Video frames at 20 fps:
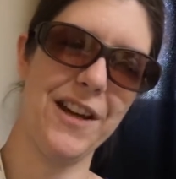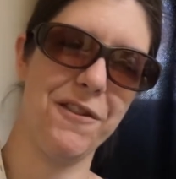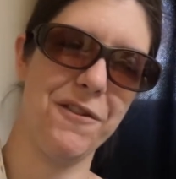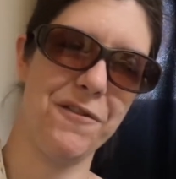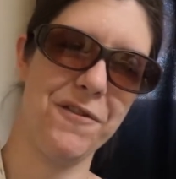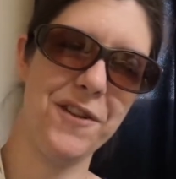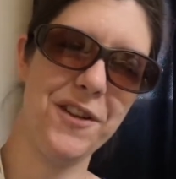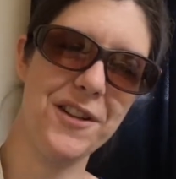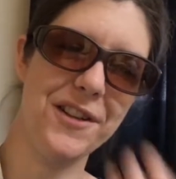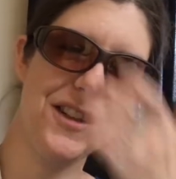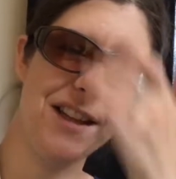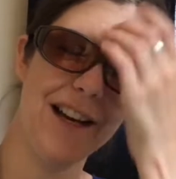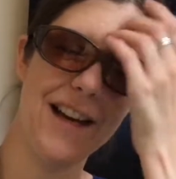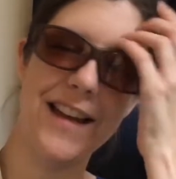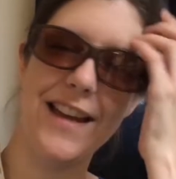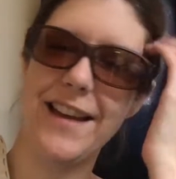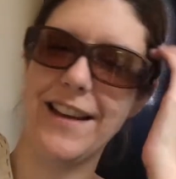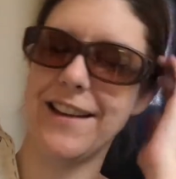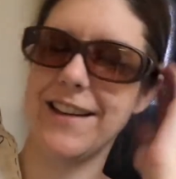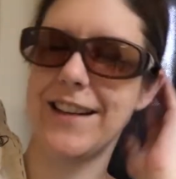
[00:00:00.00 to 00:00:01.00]
I feel
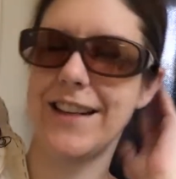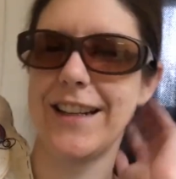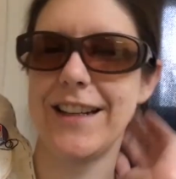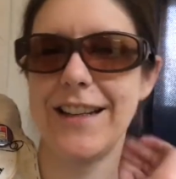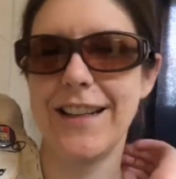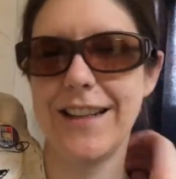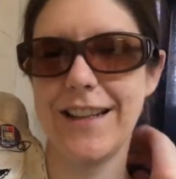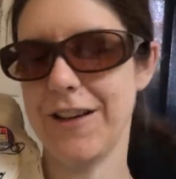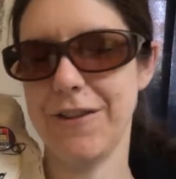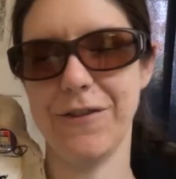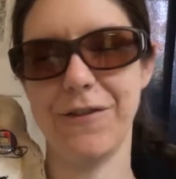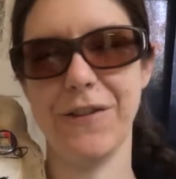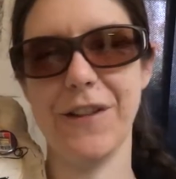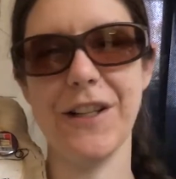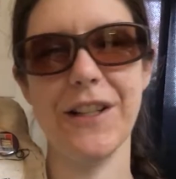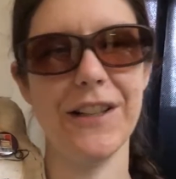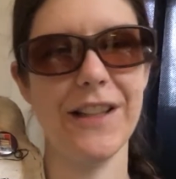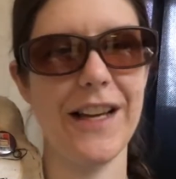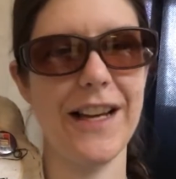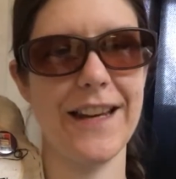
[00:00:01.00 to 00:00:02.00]

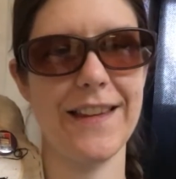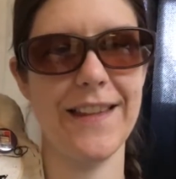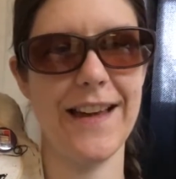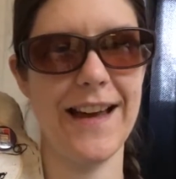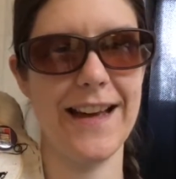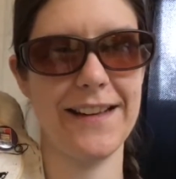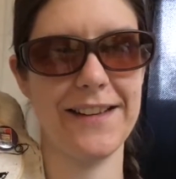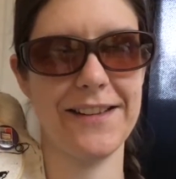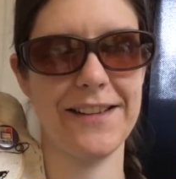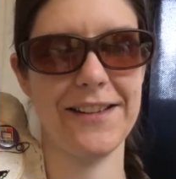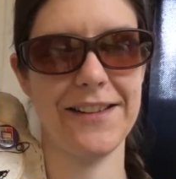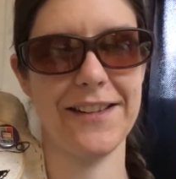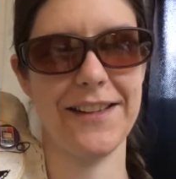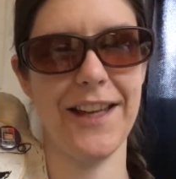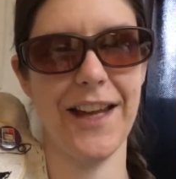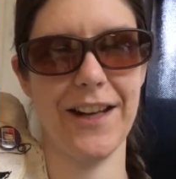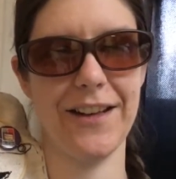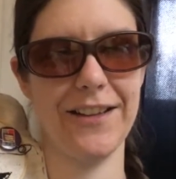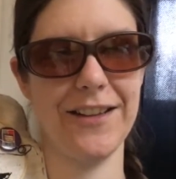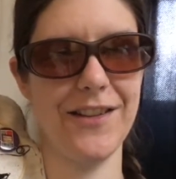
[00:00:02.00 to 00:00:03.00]
like that's
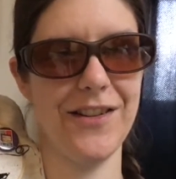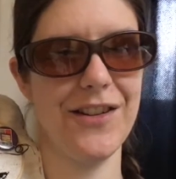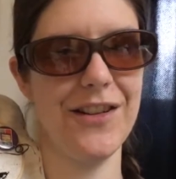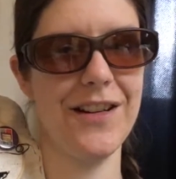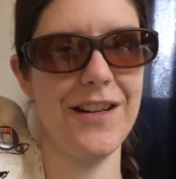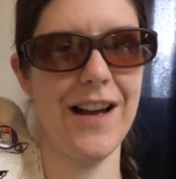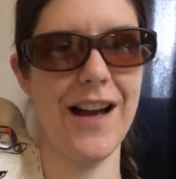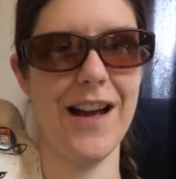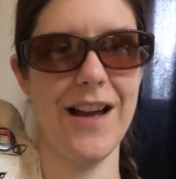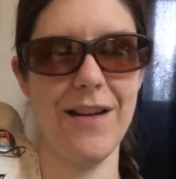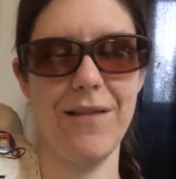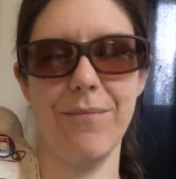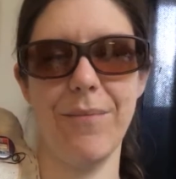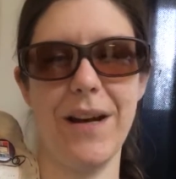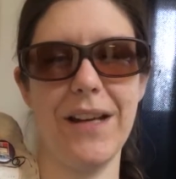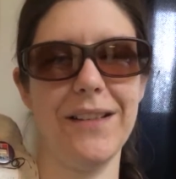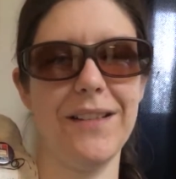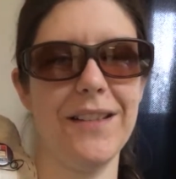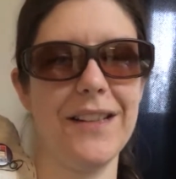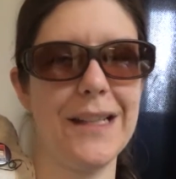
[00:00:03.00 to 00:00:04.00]
Ken's the good guy and
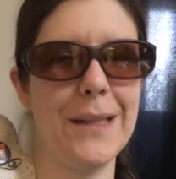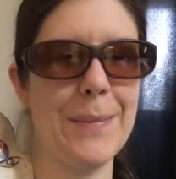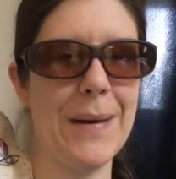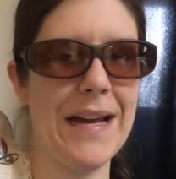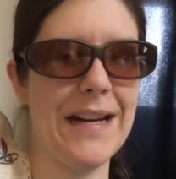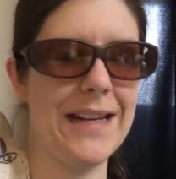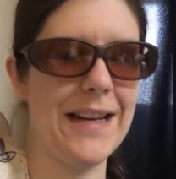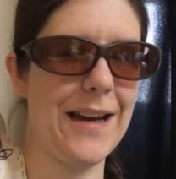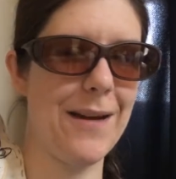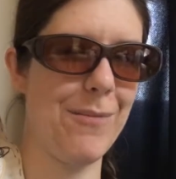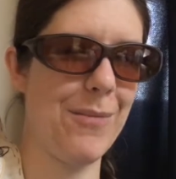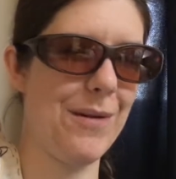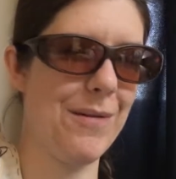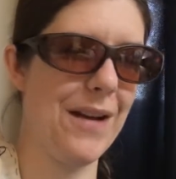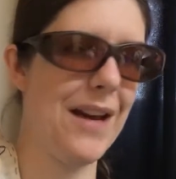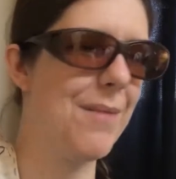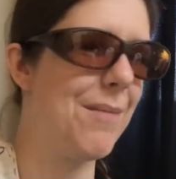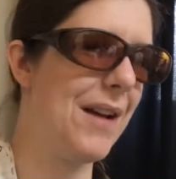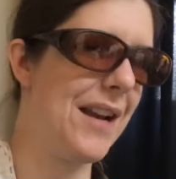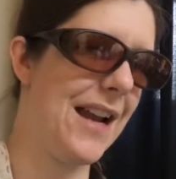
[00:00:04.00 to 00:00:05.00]
Bison's the bad guy, but
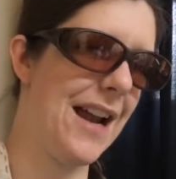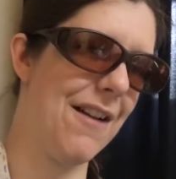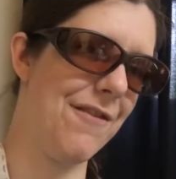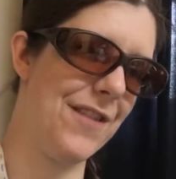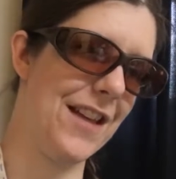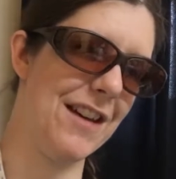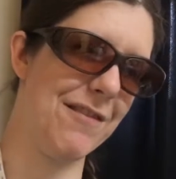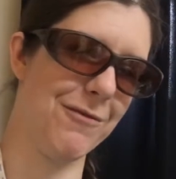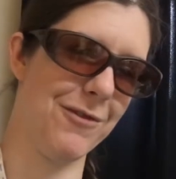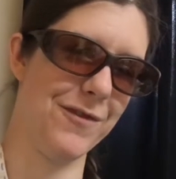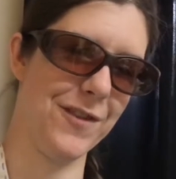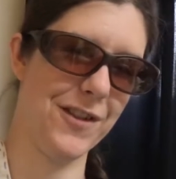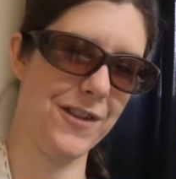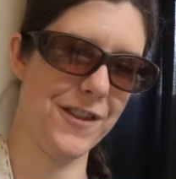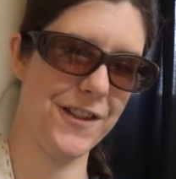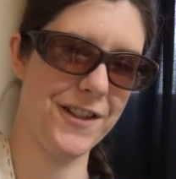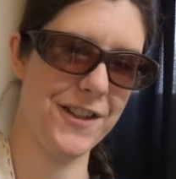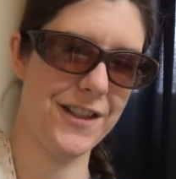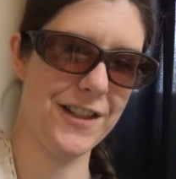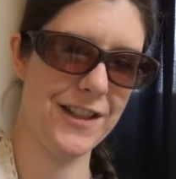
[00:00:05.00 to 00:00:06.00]
I might have that
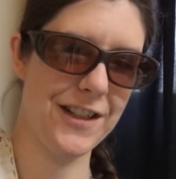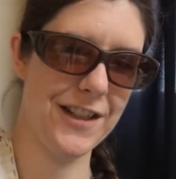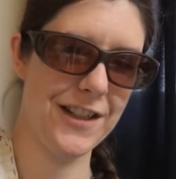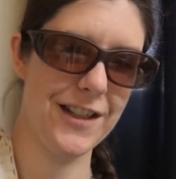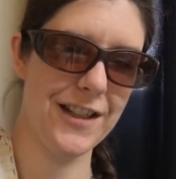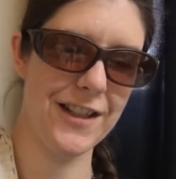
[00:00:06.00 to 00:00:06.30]
reversed.